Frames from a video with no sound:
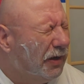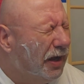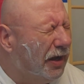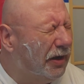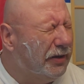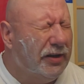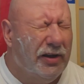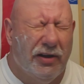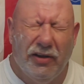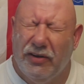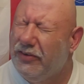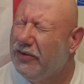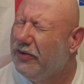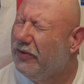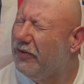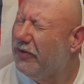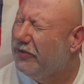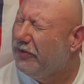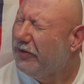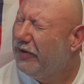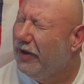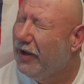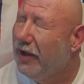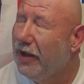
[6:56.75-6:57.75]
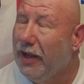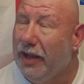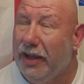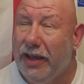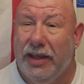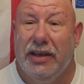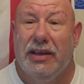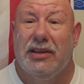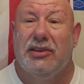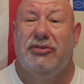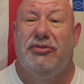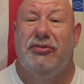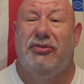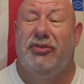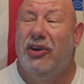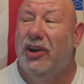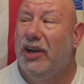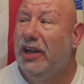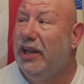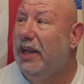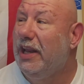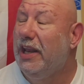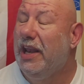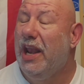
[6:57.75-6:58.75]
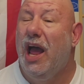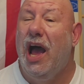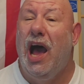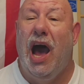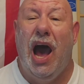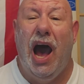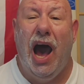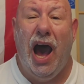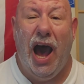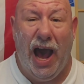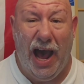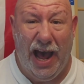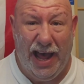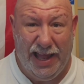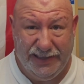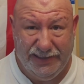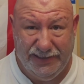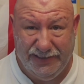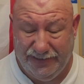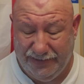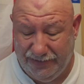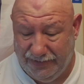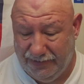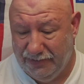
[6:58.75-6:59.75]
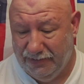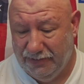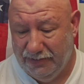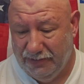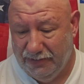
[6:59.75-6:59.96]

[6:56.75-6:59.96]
How y'all doing today? It is freaking hot.